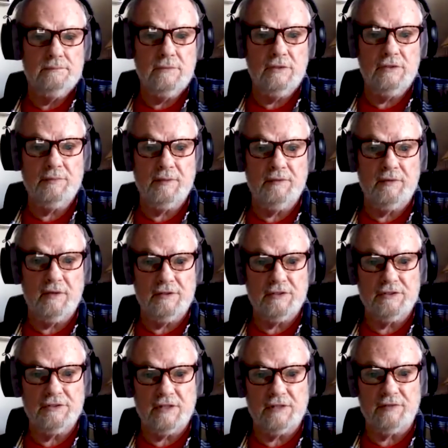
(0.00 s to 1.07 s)
who's been very
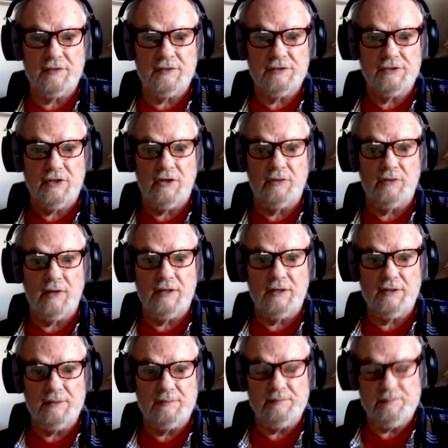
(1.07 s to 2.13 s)
successful as a
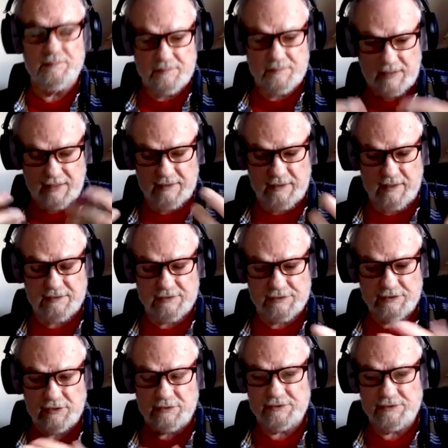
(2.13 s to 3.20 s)
songwriter and, and, and
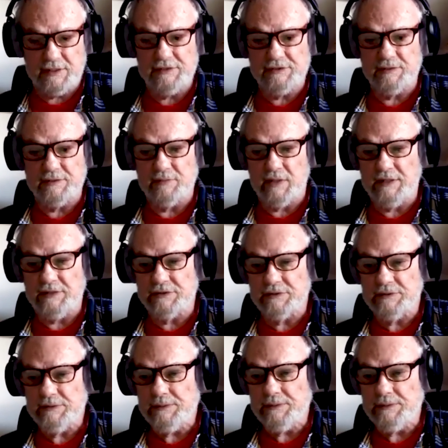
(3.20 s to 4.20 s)
still sings and writes.